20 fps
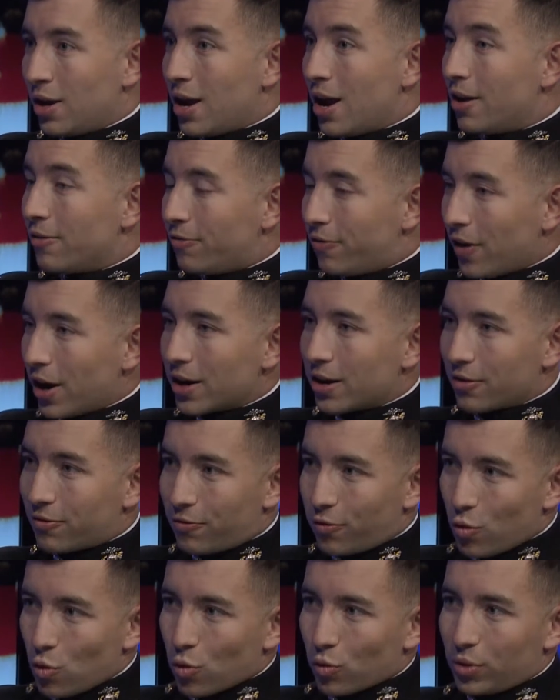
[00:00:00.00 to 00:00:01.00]
and fighting
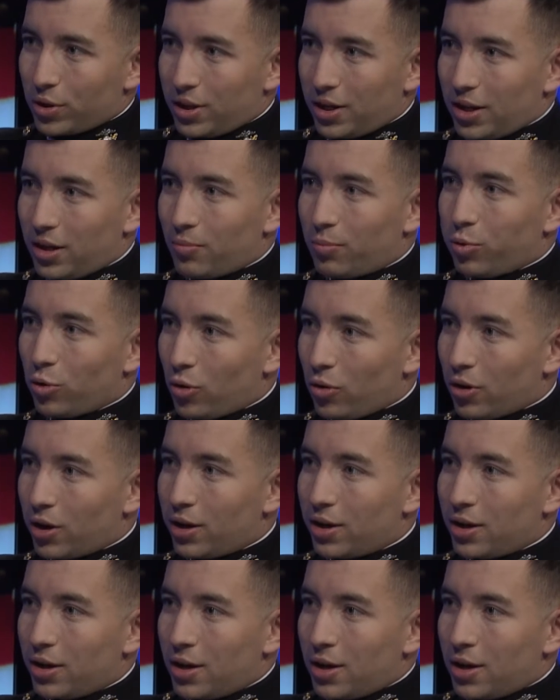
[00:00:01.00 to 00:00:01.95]
for when they deploy.